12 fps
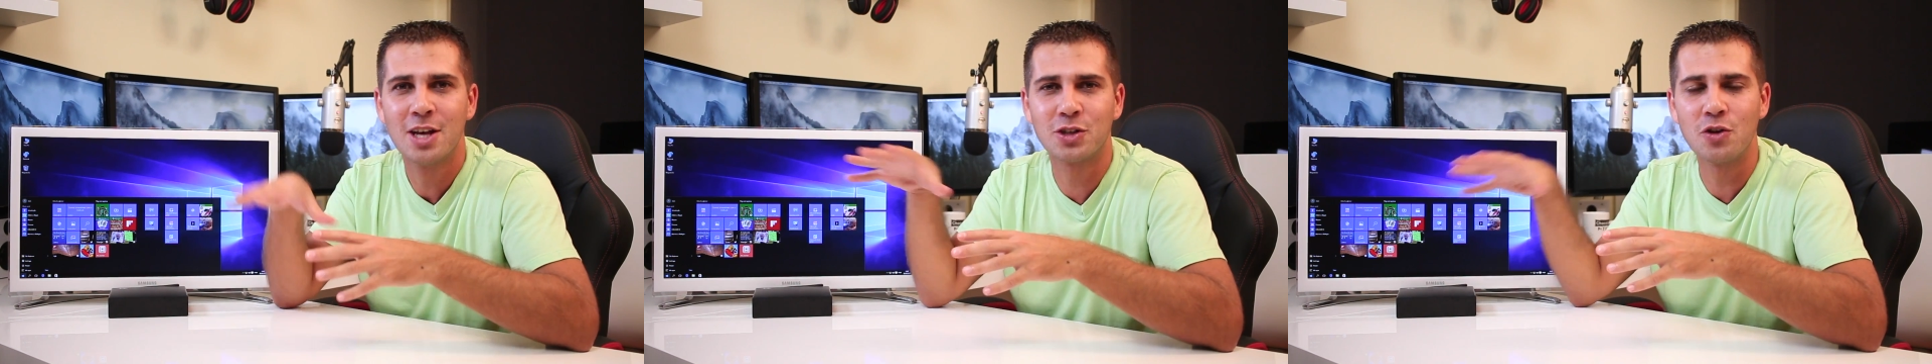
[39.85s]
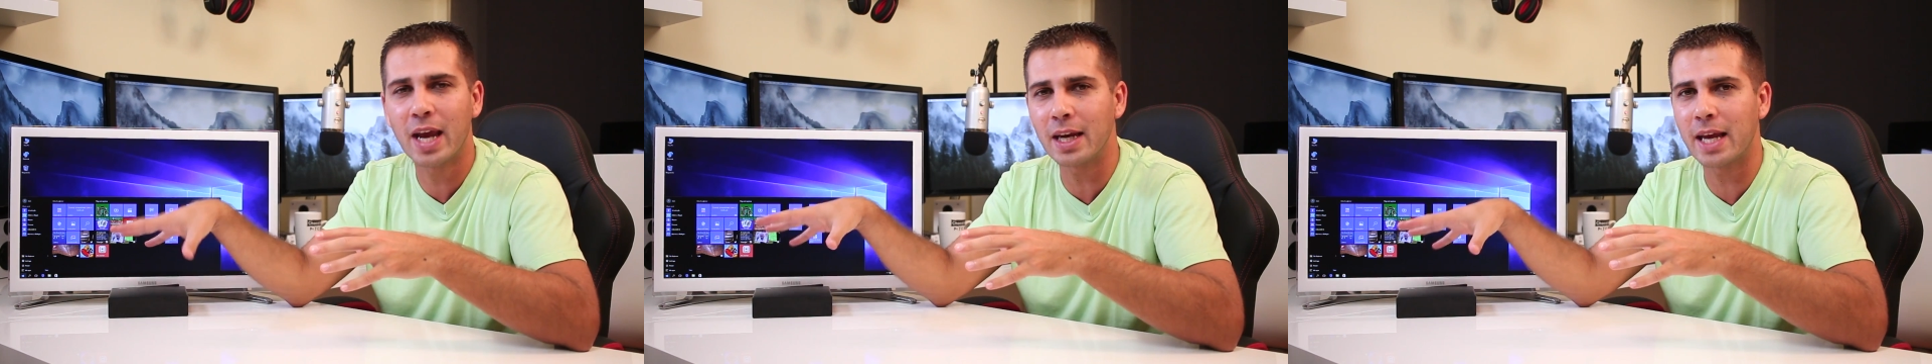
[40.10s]
So
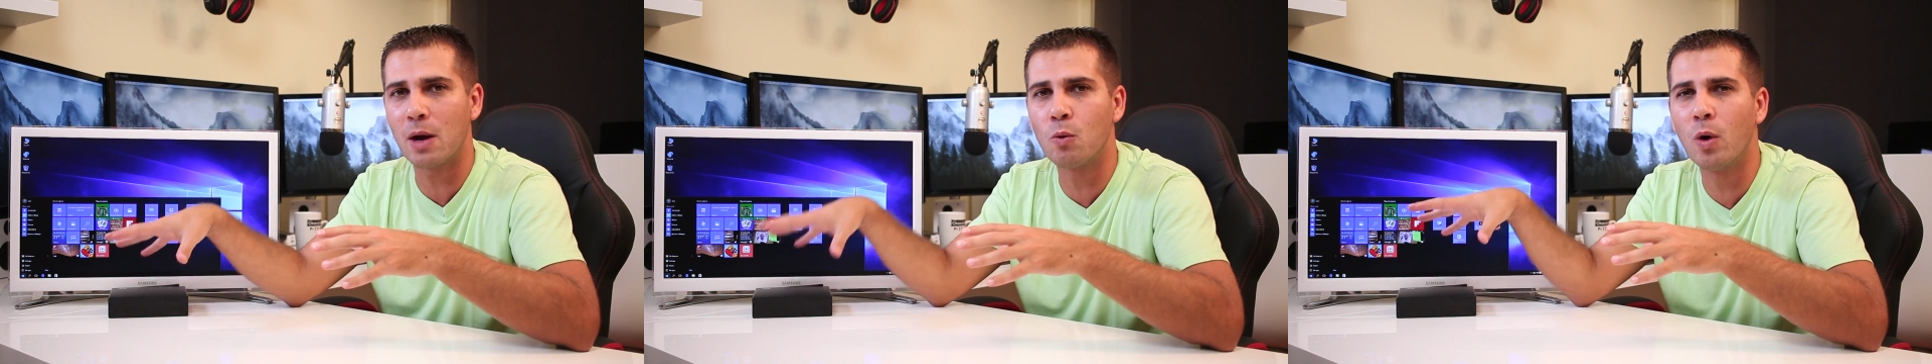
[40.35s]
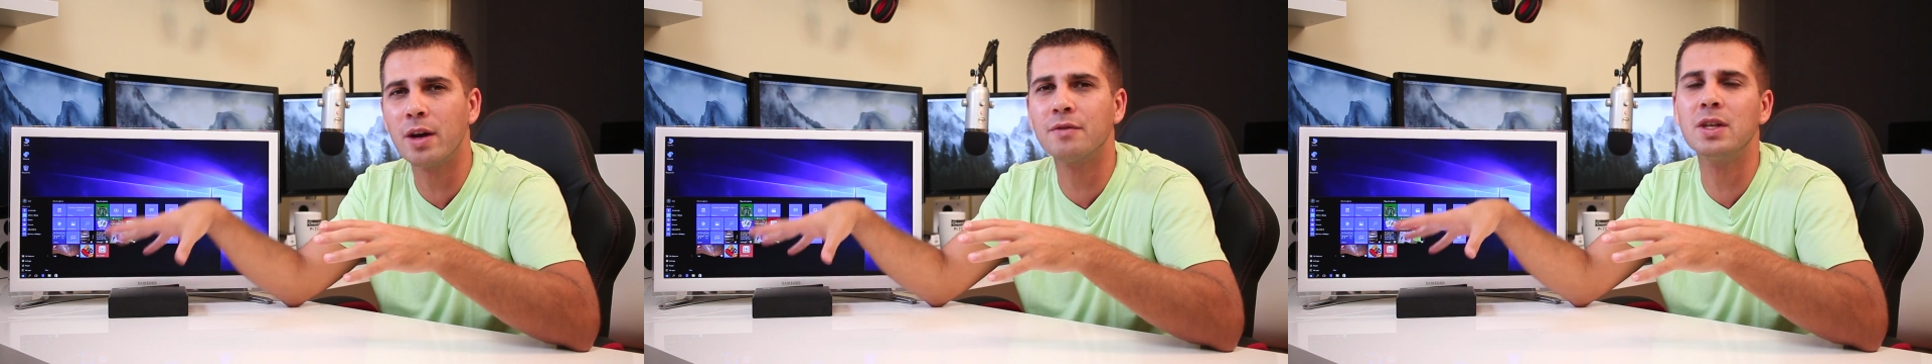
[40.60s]
you can get
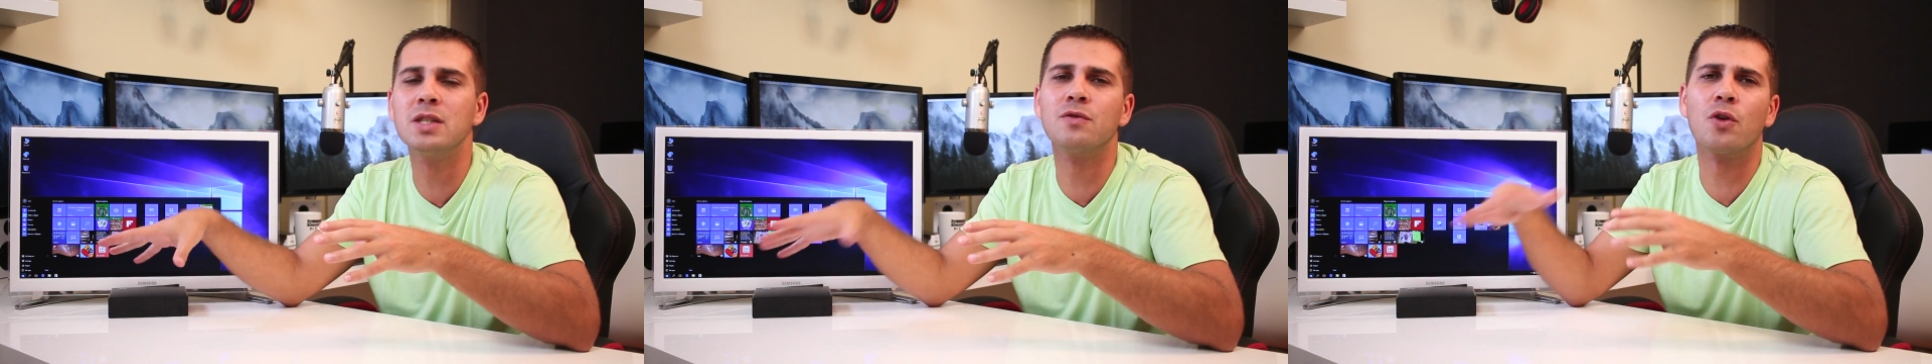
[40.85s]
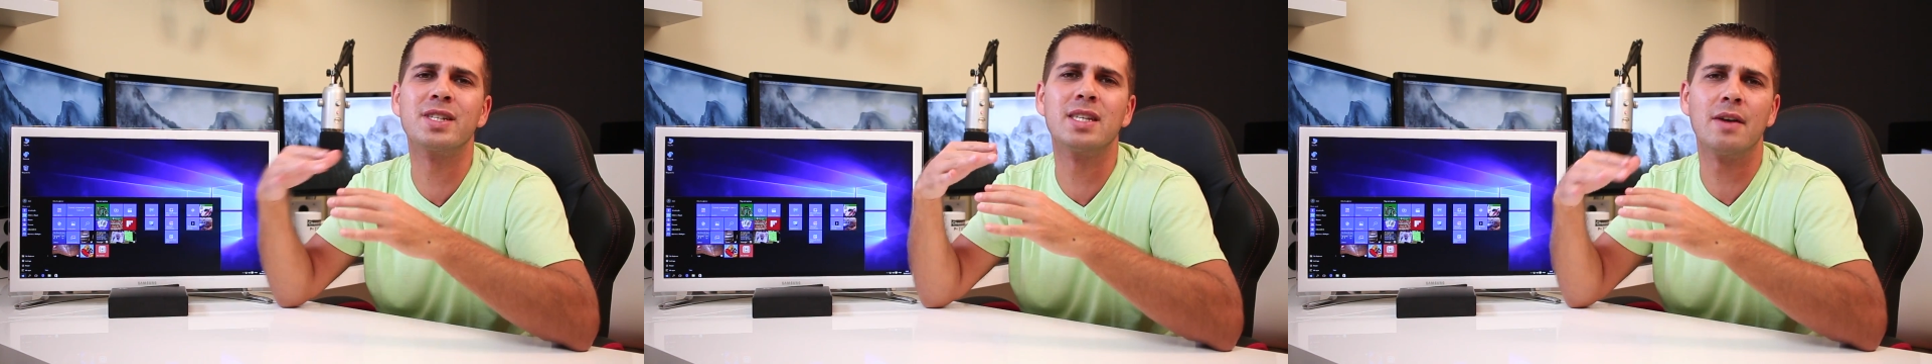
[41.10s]
one of these
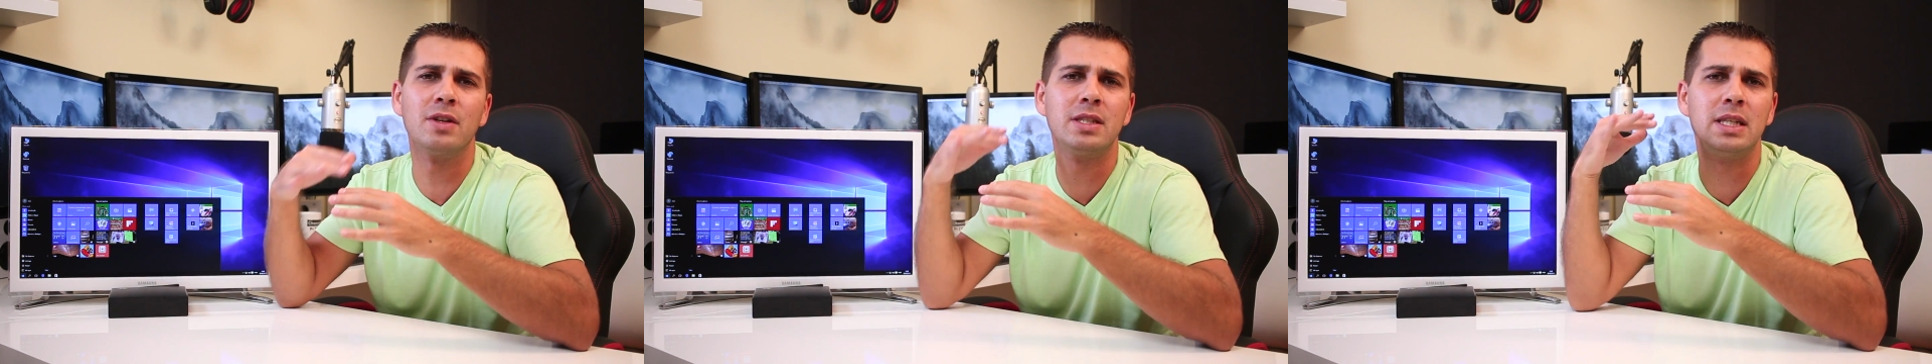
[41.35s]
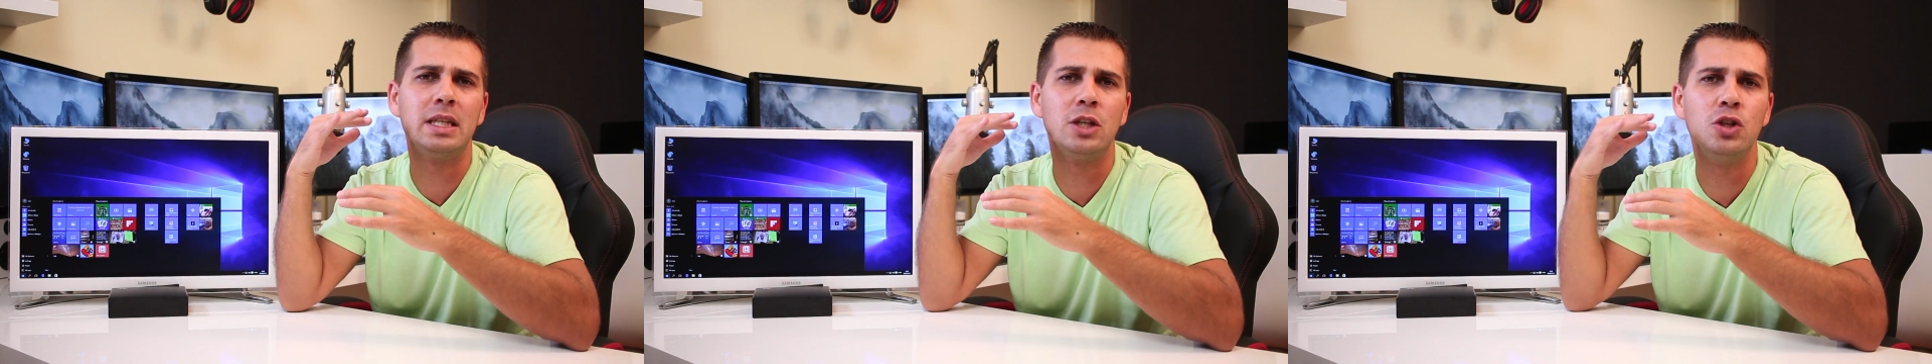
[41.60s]
for
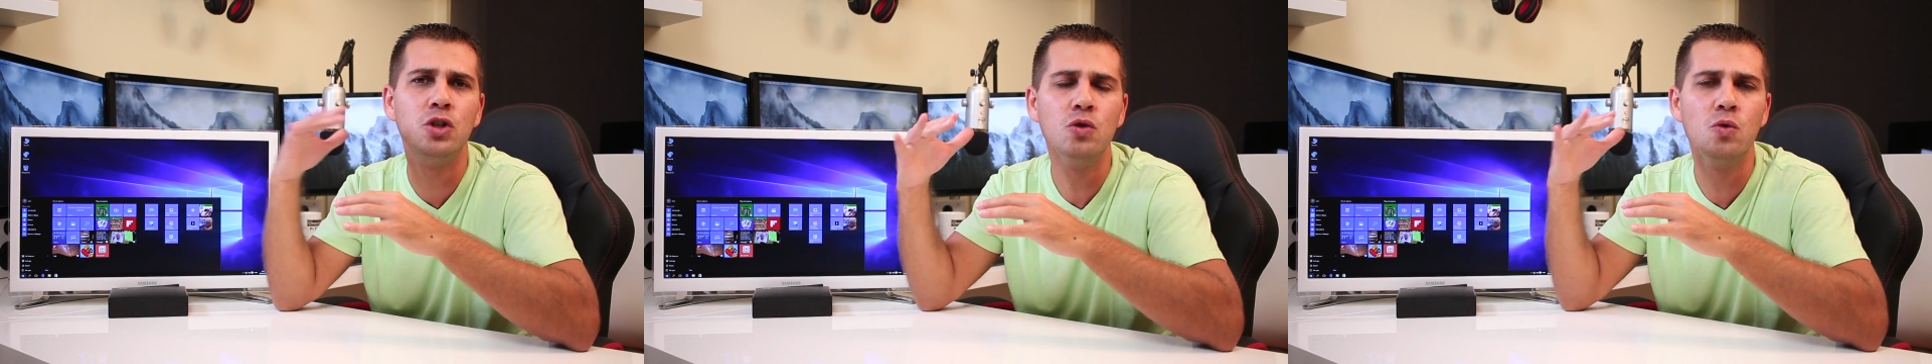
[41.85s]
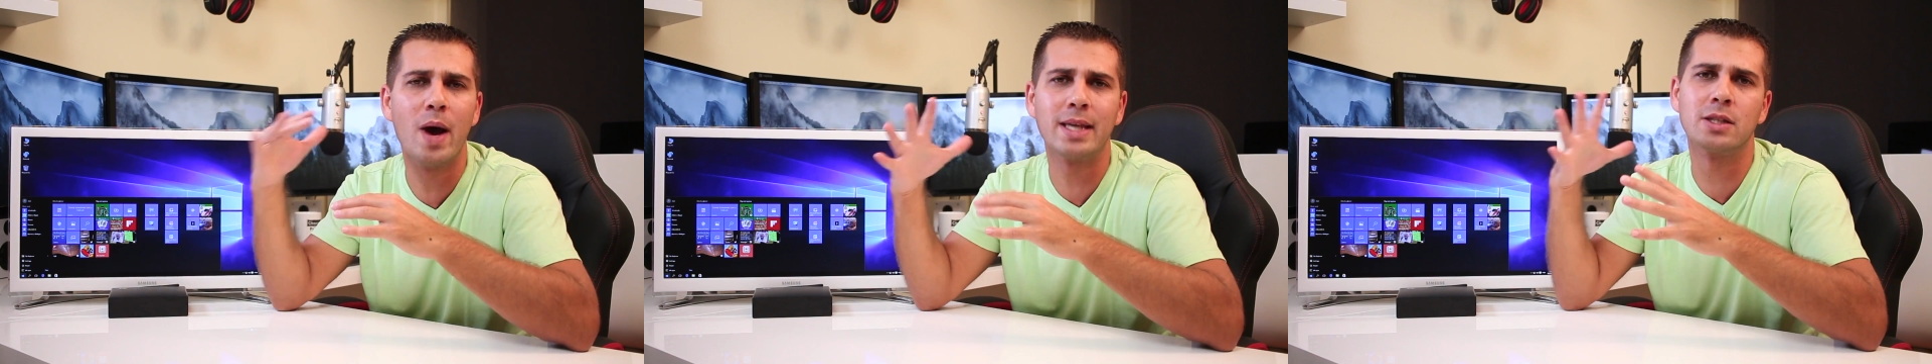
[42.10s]
70
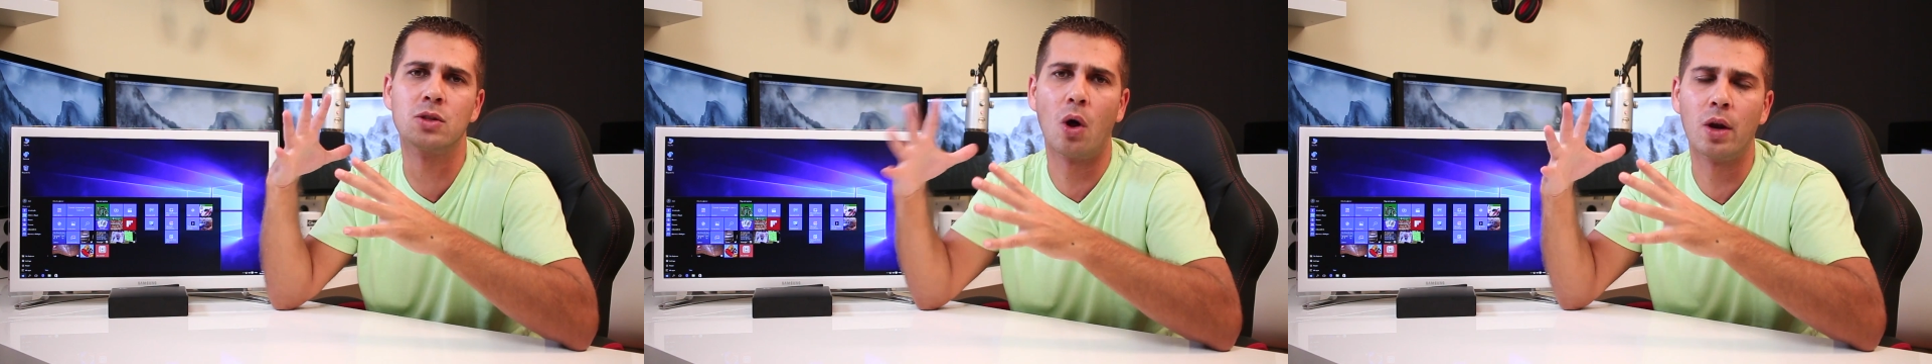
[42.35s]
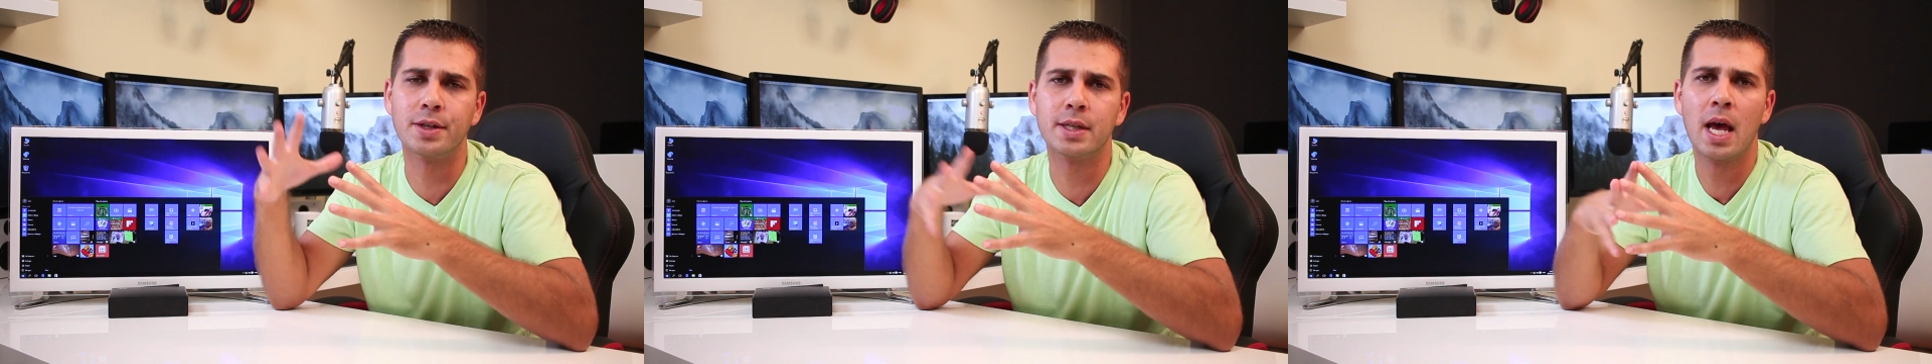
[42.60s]
US
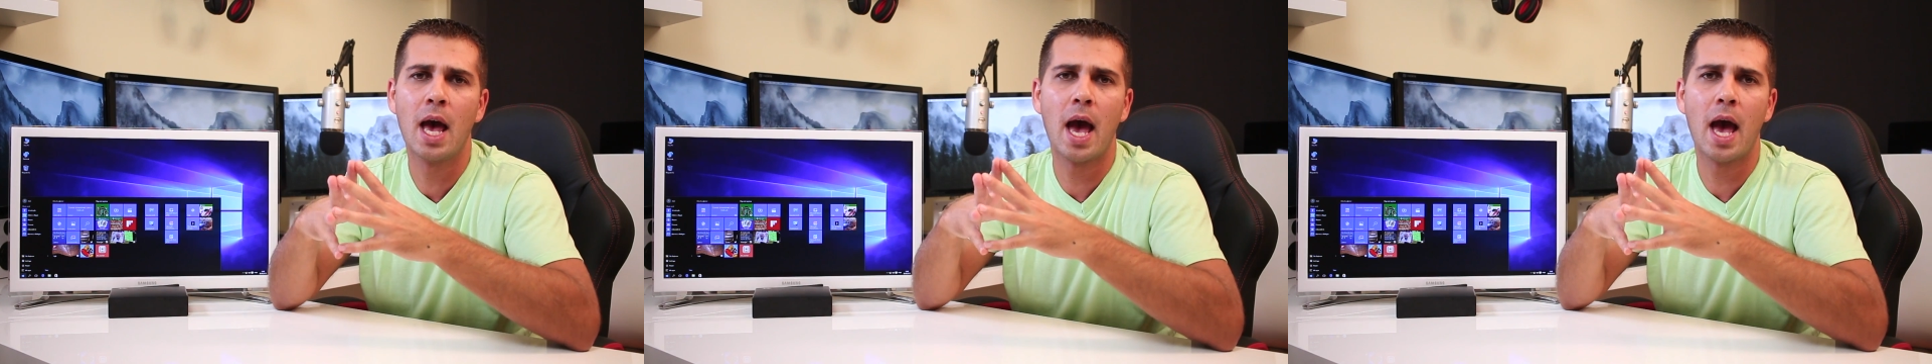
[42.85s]
dollars.